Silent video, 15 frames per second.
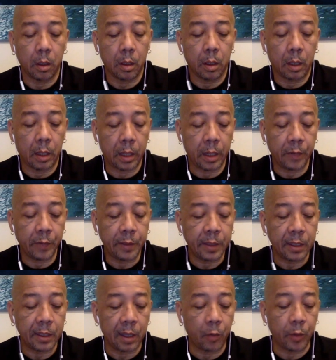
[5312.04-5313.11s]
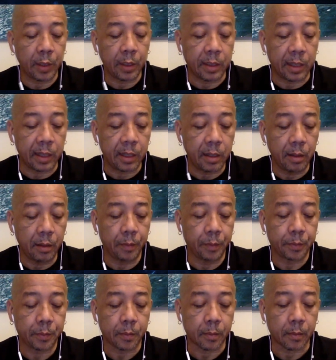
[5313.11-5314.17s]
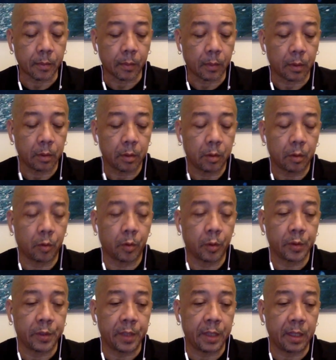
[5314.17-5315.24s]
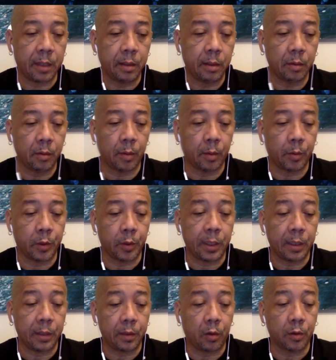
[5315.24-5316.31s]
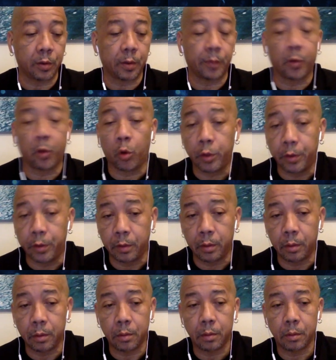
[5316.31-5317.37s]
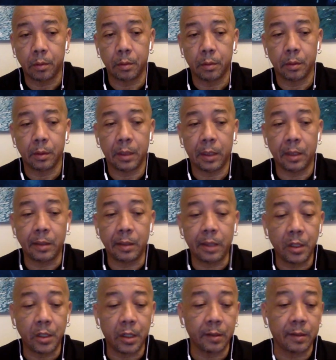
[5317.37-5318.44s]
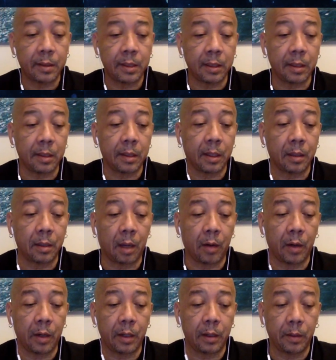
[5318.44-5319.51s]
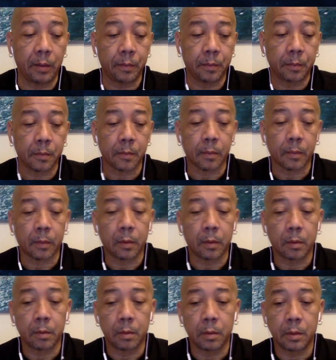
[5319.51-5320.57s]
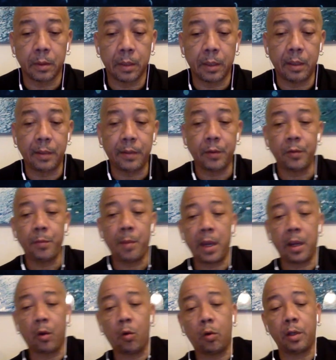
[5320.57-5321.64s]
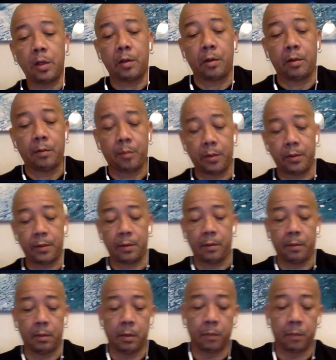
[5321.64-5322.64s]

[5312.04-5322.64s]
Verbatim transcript: And uh, everything that we did was did well, we did it out of good intentions, thinking that all right, this is my goal, you know, muscle.